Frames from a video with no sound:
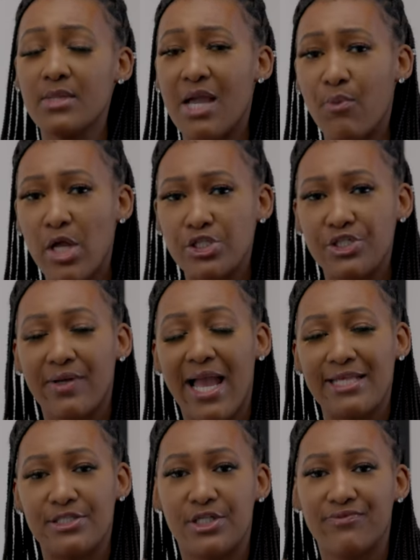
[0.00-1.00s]
I want you
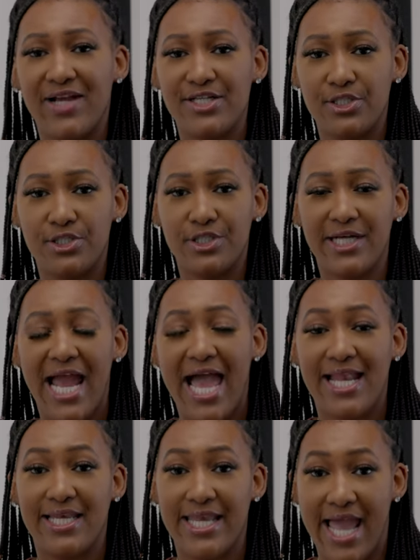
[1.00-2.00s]
guys to register
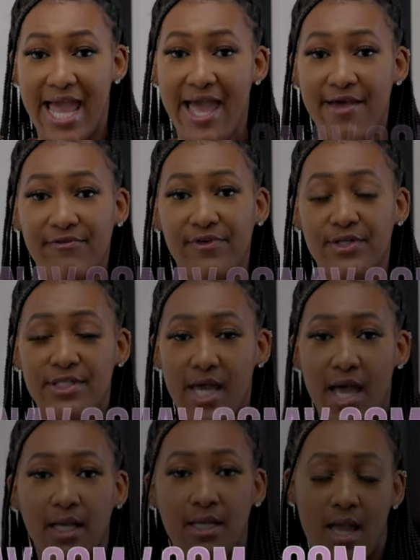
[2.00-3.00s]
at
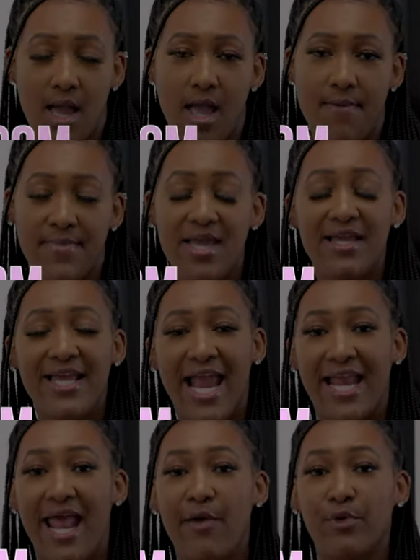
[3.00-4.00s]
nav.com,
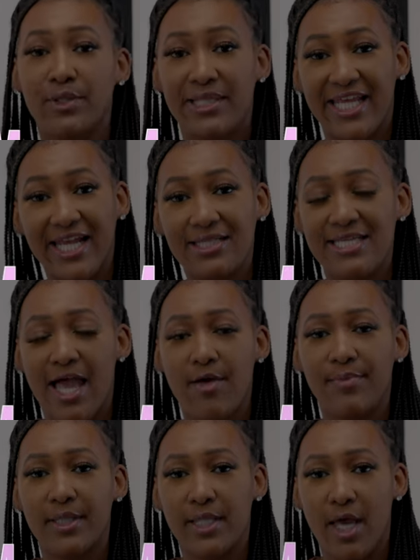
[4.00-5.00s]
and I will link
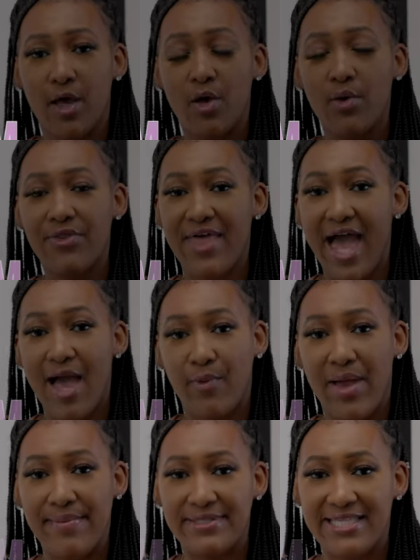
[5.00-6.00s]
down below that
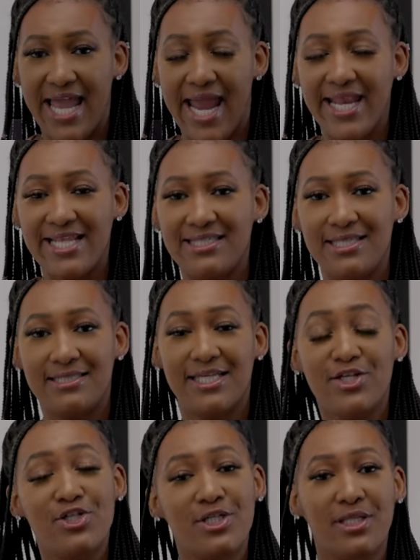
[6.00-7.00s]
website. It's
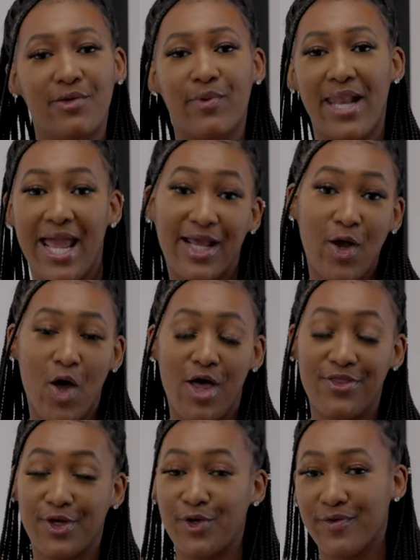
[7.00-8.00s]
essentially what I
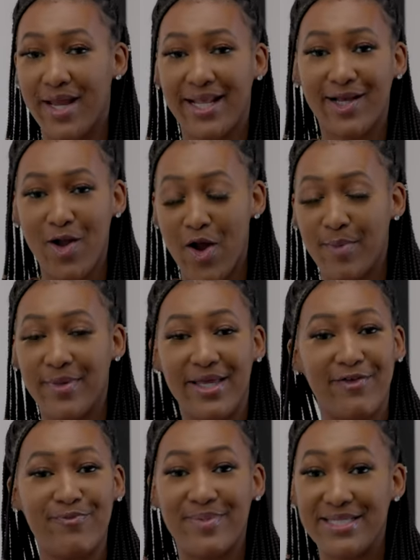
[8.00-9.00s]
call the Credit
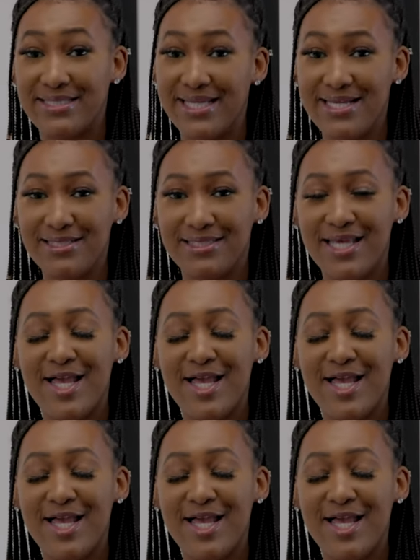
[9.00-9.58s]
Karma of business.